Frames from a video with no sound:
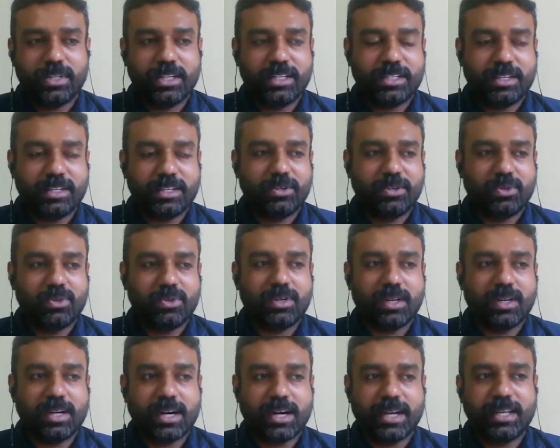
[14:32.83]
is into
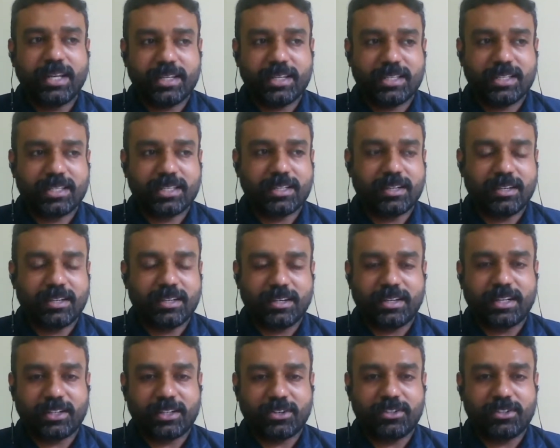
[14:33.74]
a high risk
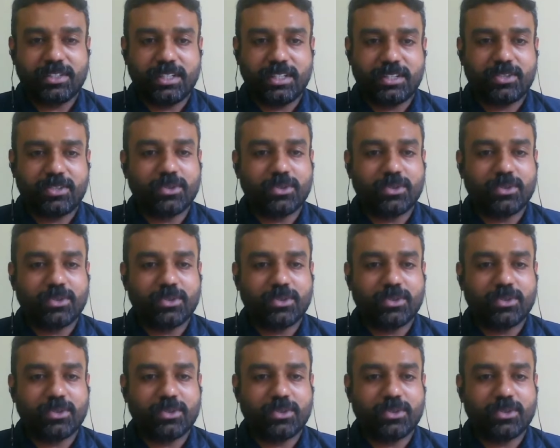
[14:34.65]
technology.